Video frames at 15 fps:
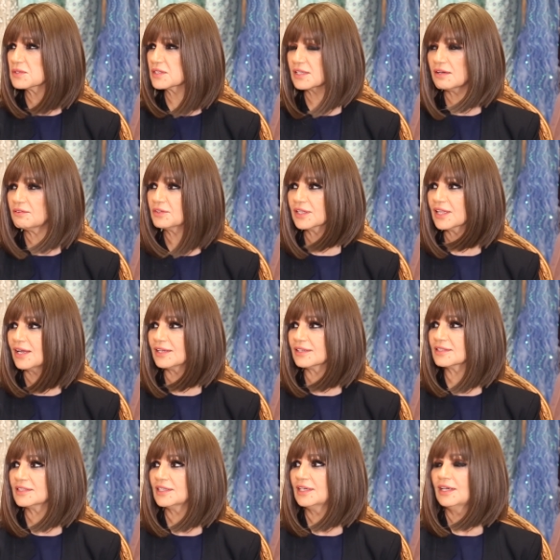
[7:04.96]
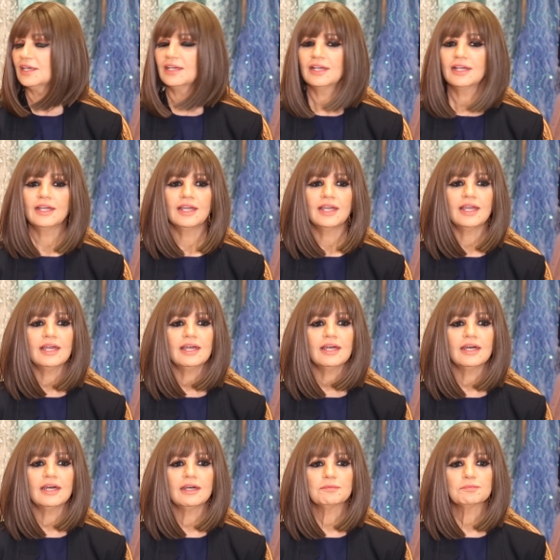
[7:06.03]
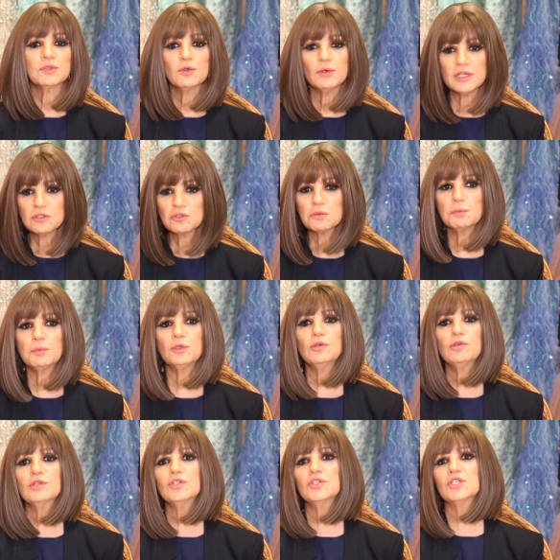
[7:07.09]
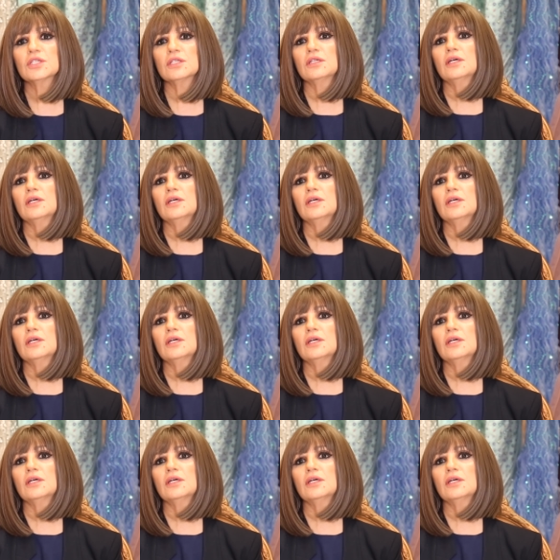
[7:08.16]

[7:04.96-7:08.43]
was never that. Um, going to Bhuj,